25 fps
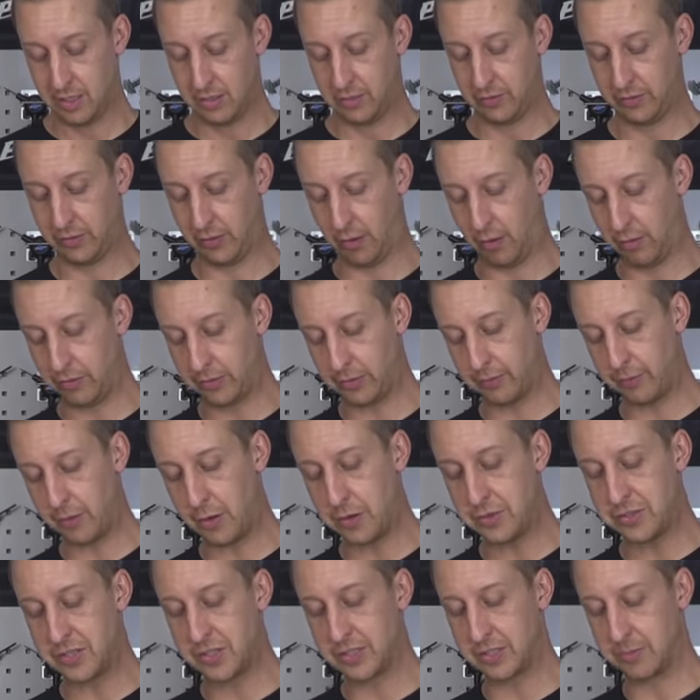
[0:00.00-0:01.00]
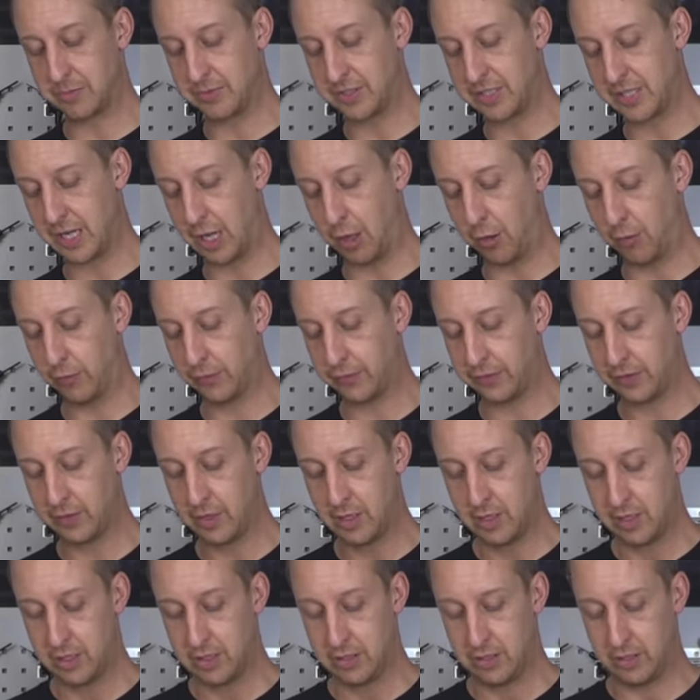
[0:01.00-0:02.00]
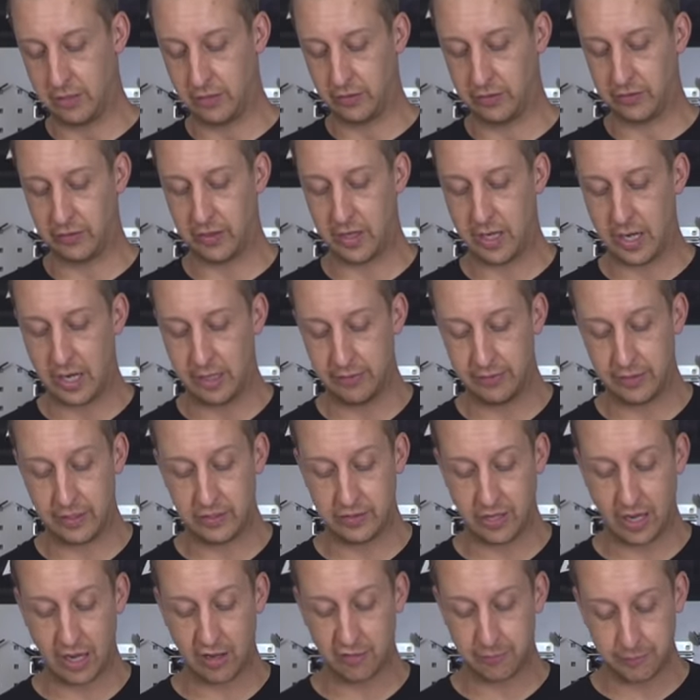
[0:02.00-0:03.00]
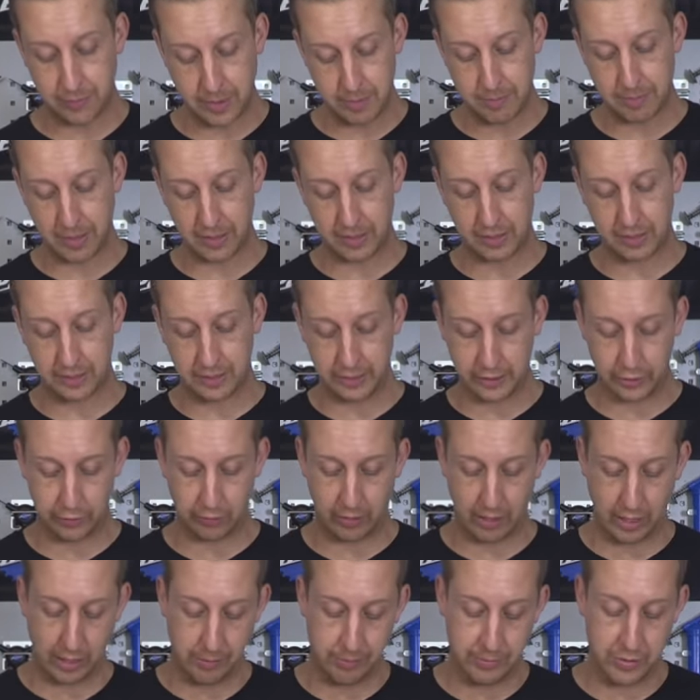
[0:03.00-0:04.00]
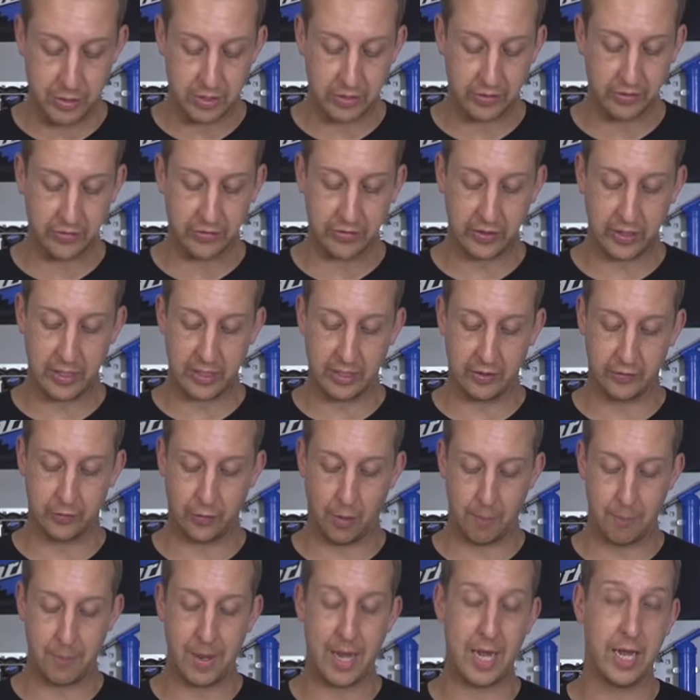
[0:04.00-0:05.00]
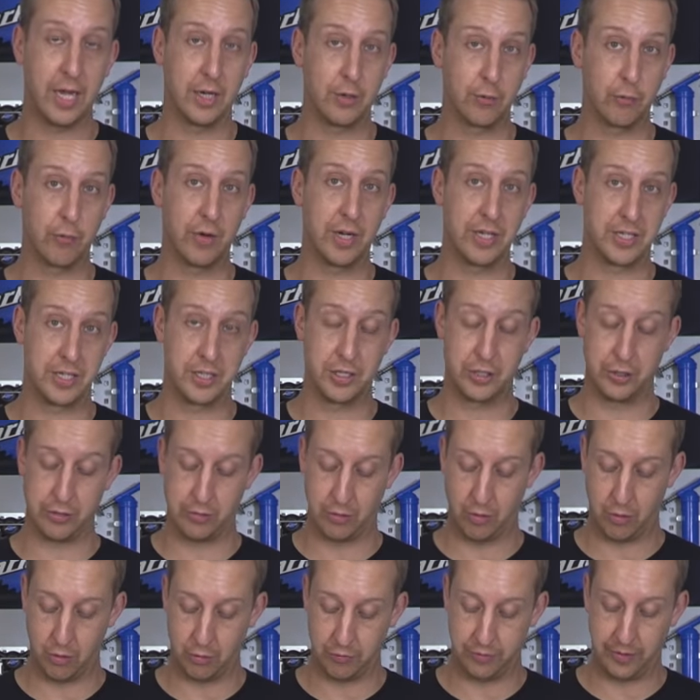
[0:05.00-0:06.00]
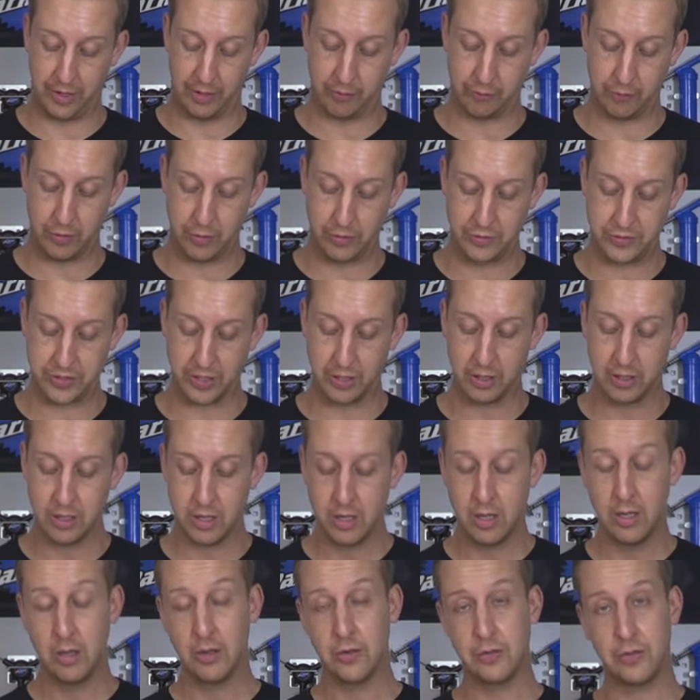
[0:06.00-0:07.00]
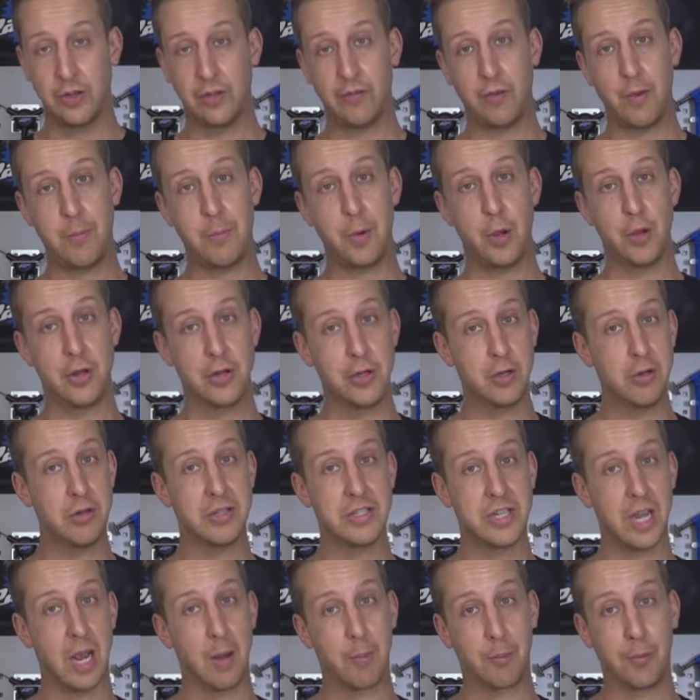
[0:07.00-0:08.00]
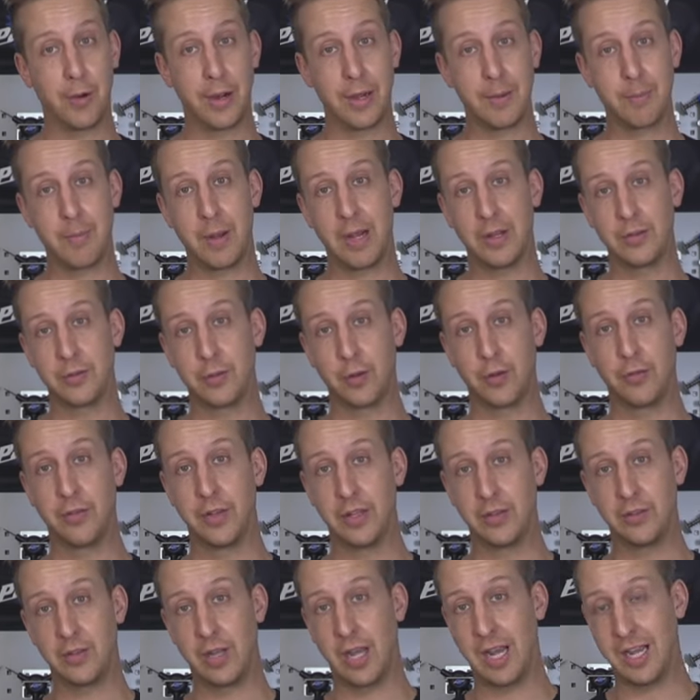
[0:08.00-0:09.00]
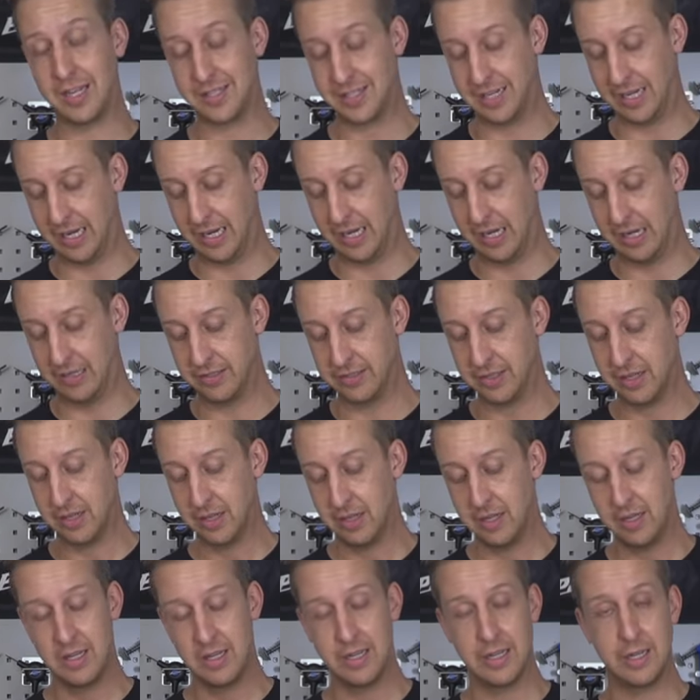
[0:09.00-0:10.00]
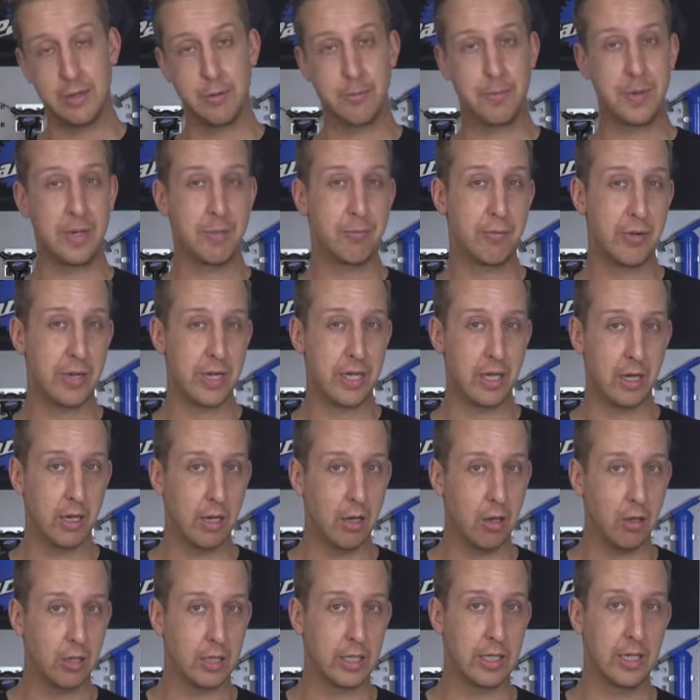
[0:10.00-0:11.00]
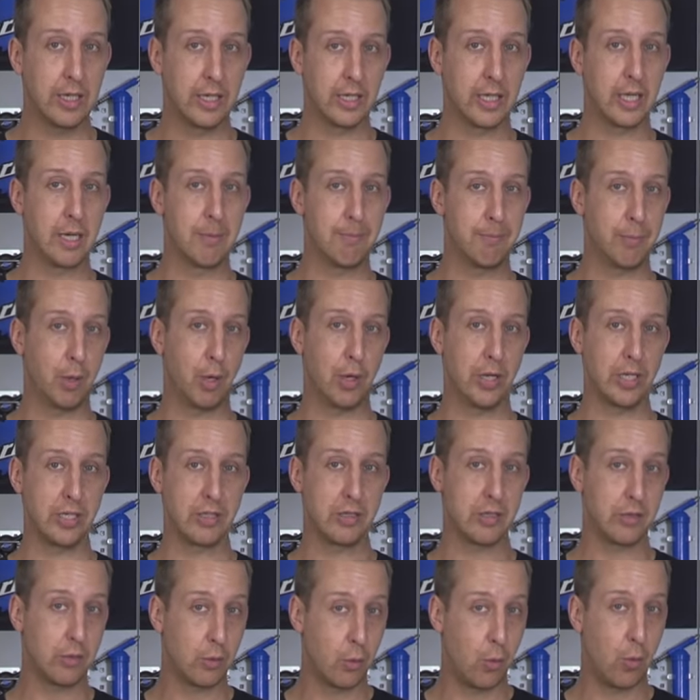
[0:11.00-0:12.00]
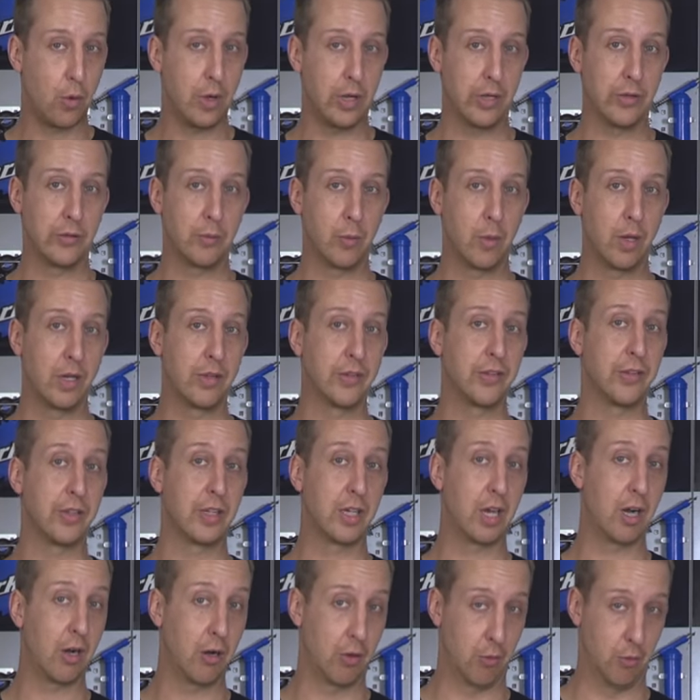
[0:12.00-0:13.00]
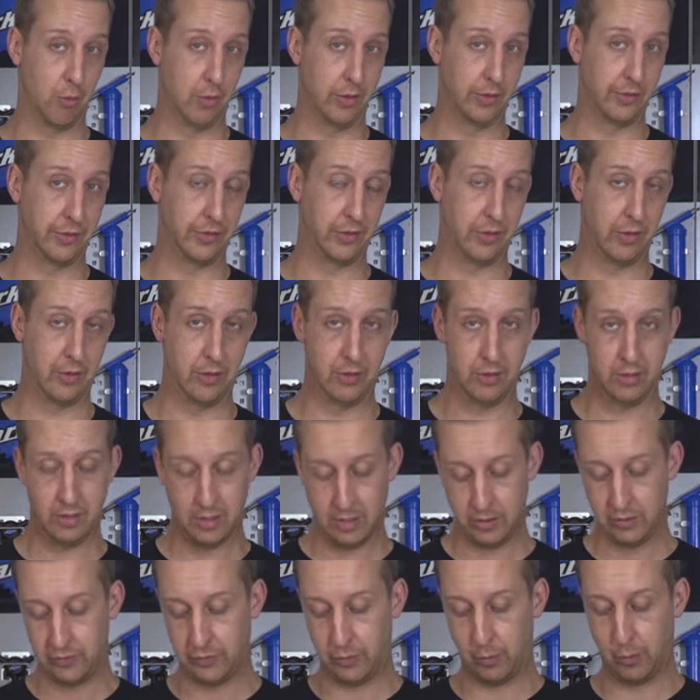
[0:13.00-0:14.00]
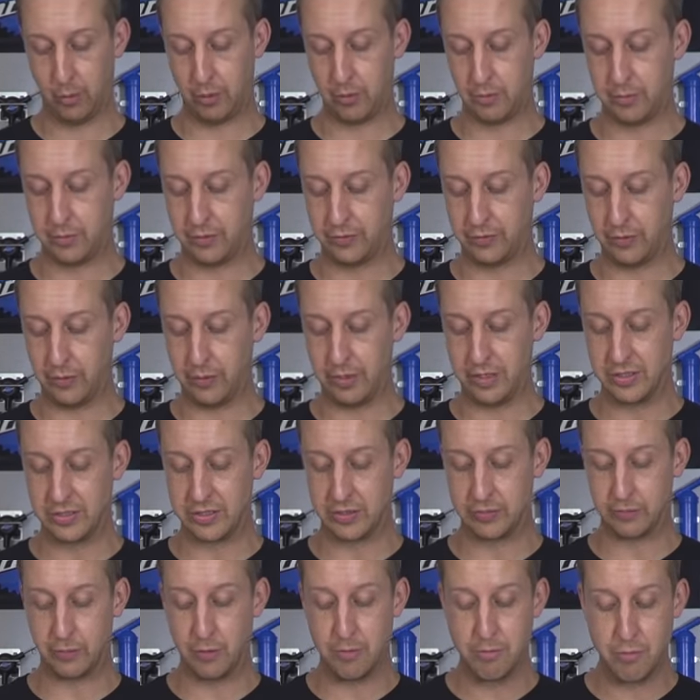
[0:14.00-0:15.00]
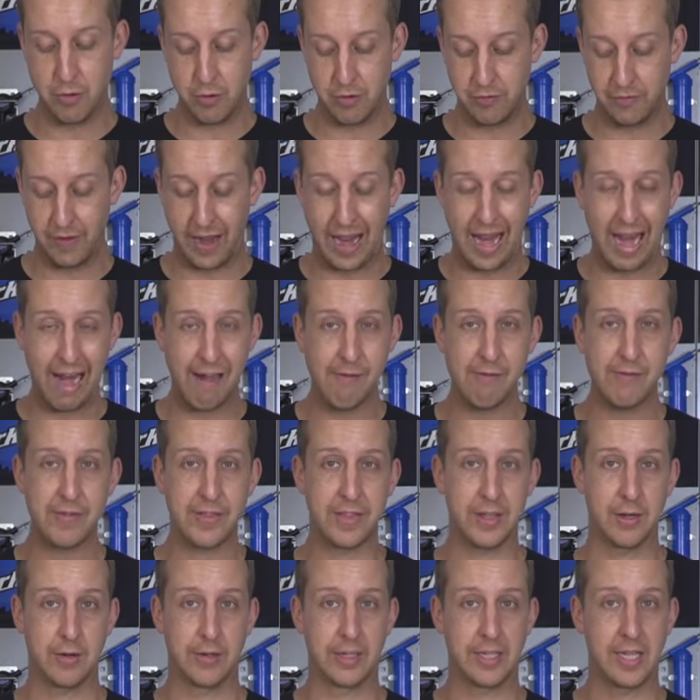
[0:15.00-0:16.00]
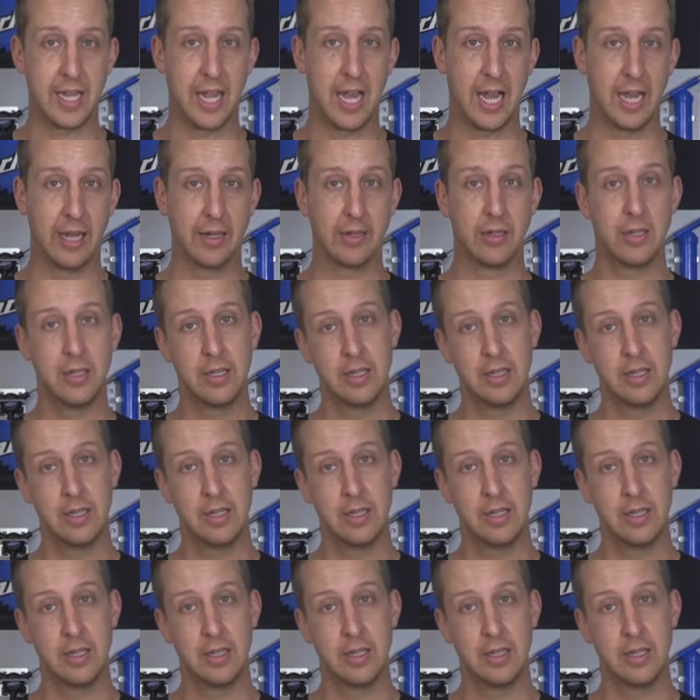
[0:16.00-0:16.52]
So on the rotors themselves, you can see here, these have been bedded in correctly, but you can see there's a pad residue on that rotor. So if I put a new set of brake pads on this as it is, it would be pretty unlikely they're gonna bite quite as well as the current ones do. So what I wanna do is just remove everything I can